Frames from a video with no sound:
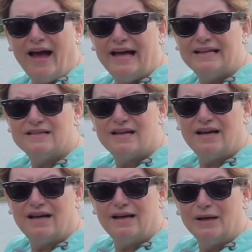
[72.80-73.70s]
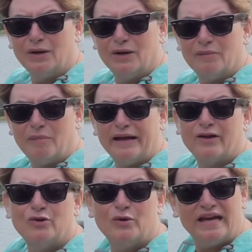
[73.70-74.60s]
and uh, my
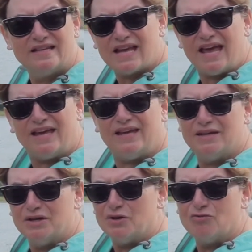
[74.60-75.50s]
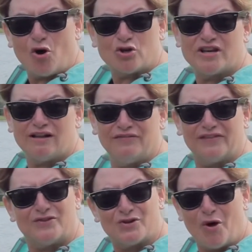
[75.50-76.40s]
canoe hit a rock shelf
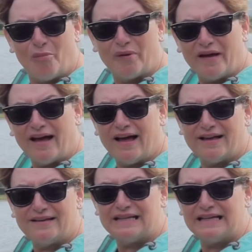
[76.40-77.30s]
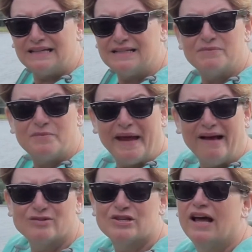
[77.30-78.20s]
at the top and uh, tipped me
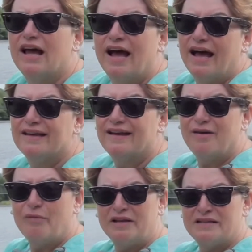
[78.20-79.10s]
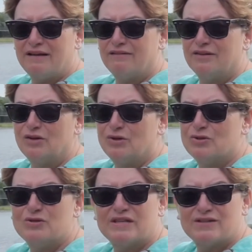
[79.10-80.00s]
out and I went down
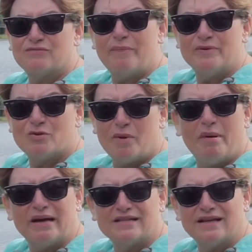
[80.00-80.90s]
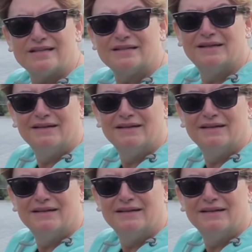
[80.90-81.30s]
two sets of rapids on my backside.